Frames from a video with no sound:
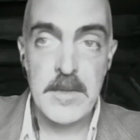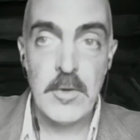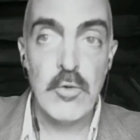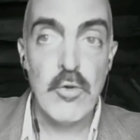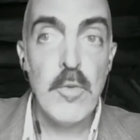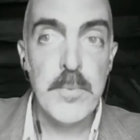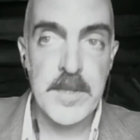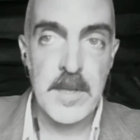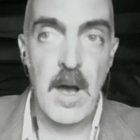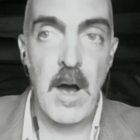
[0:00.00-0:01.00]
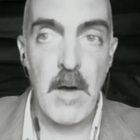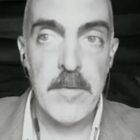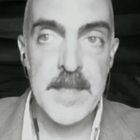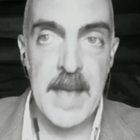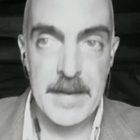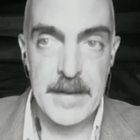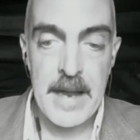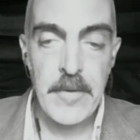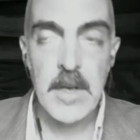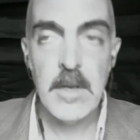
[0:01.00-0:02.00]
groups of
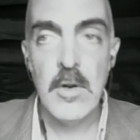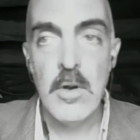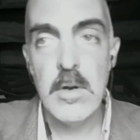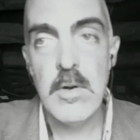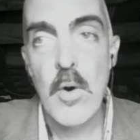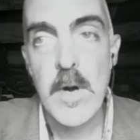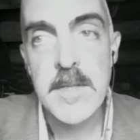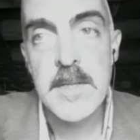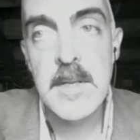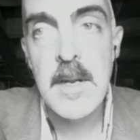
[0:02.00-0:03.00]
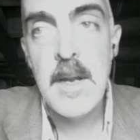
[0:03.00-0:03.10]
Scandinavian Norse.